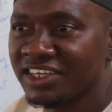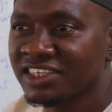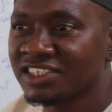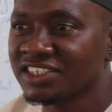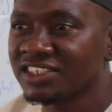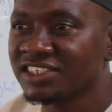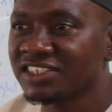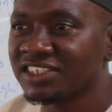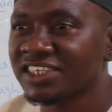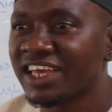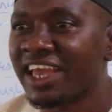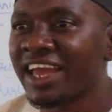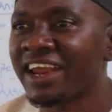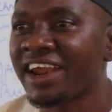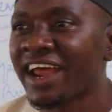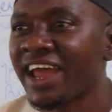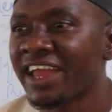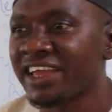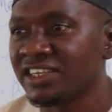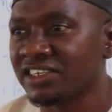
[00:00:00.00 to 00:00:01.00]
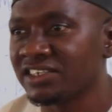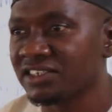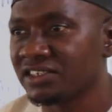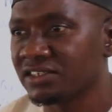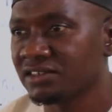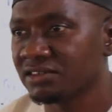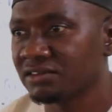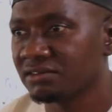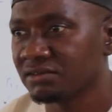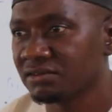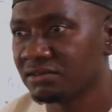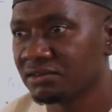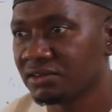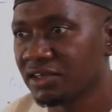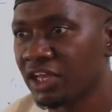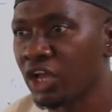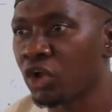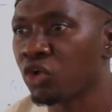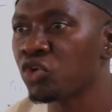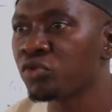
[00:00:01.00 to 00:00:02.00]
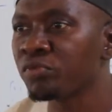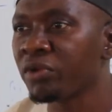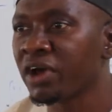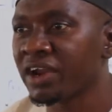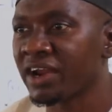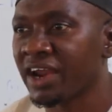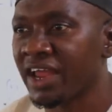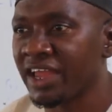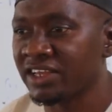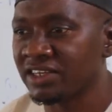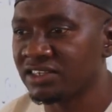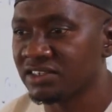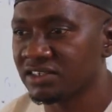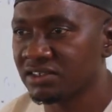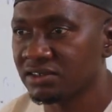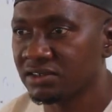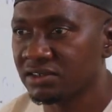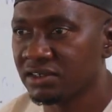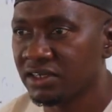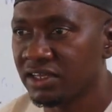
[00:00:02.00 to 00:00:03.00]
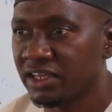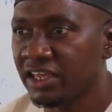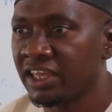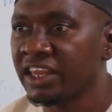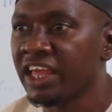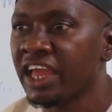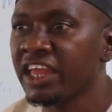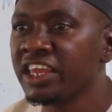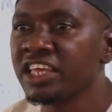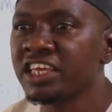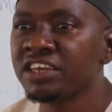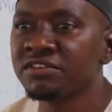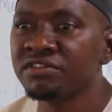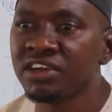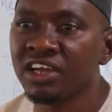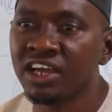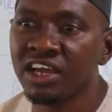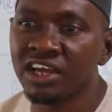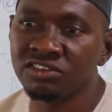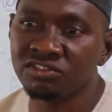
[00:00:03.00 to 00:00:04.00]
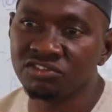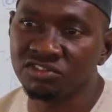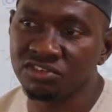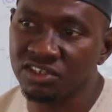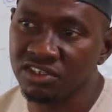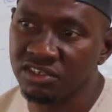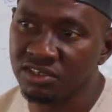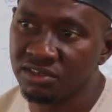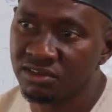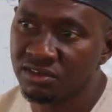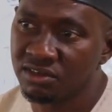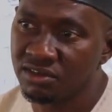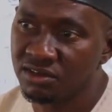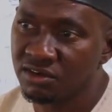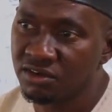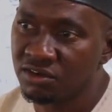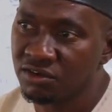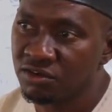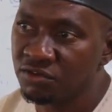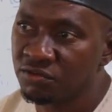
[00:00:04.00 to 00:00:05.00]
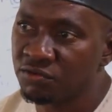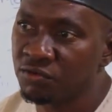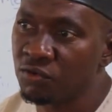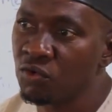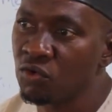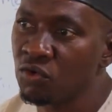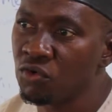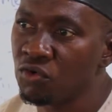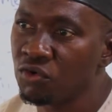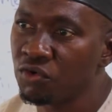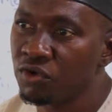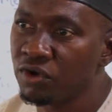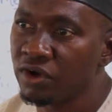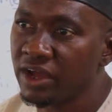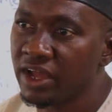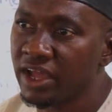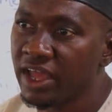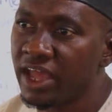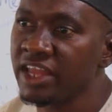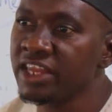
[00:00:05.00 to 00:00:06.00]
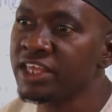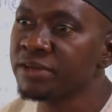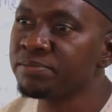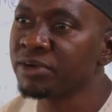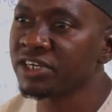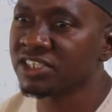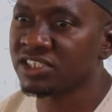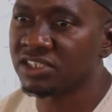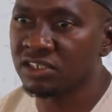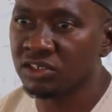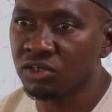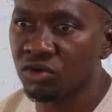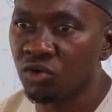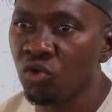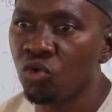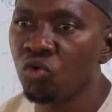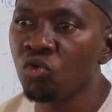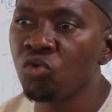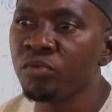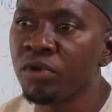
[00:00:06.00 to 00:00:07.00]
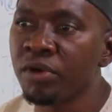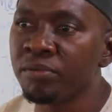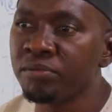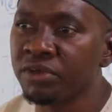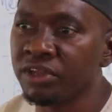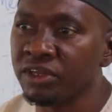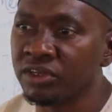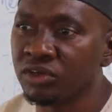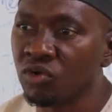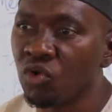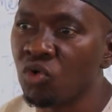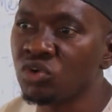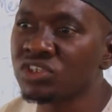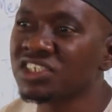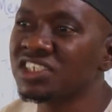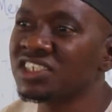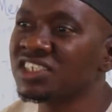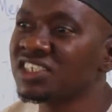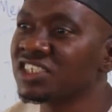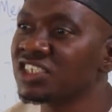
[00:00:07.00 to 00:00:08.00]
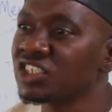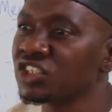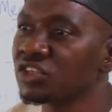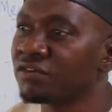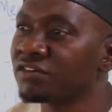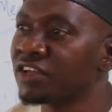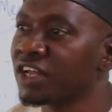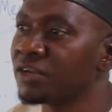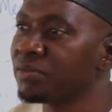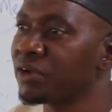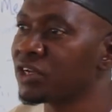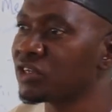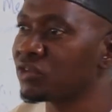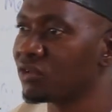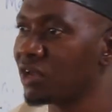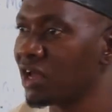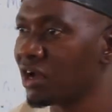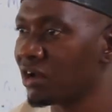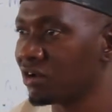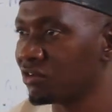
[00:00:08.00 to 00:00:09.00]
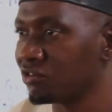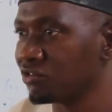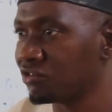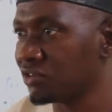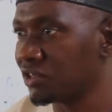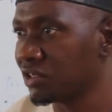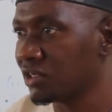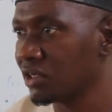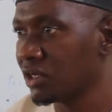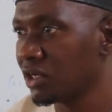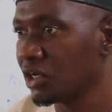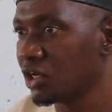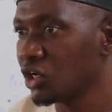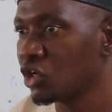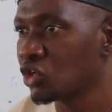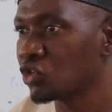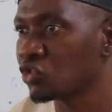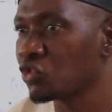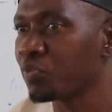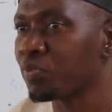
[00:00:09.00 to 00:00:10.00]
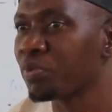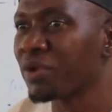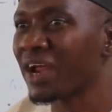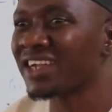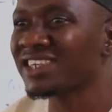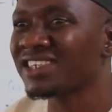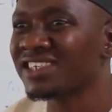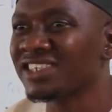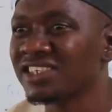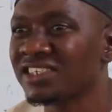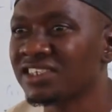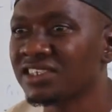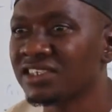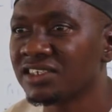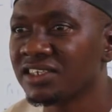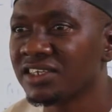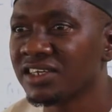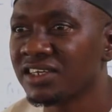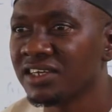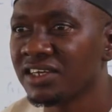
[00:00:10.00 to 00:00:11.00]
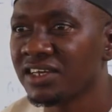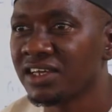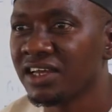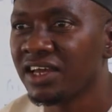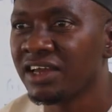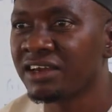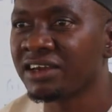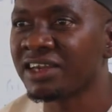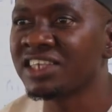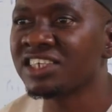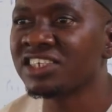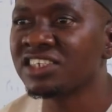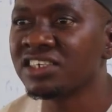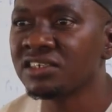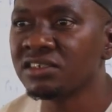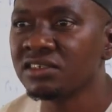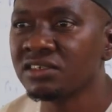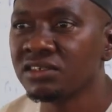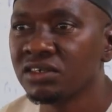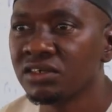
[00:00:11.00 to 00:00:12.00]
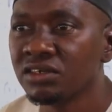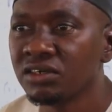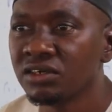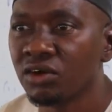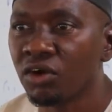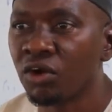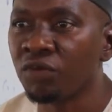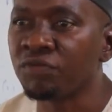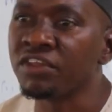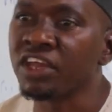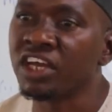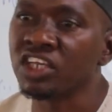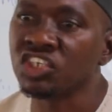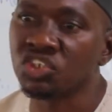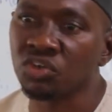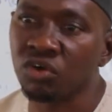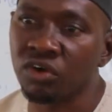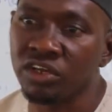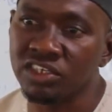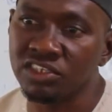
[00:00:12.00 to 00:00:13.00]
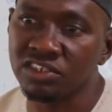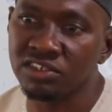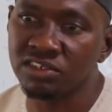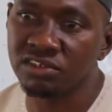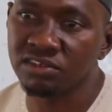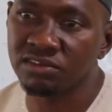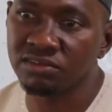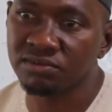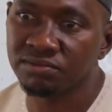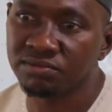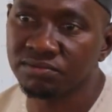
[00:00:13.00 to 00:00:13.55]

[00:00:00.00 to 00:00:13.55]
It is a right, a human right in any given country for any person or human being or citizens of that particular country to practice religion of their choice.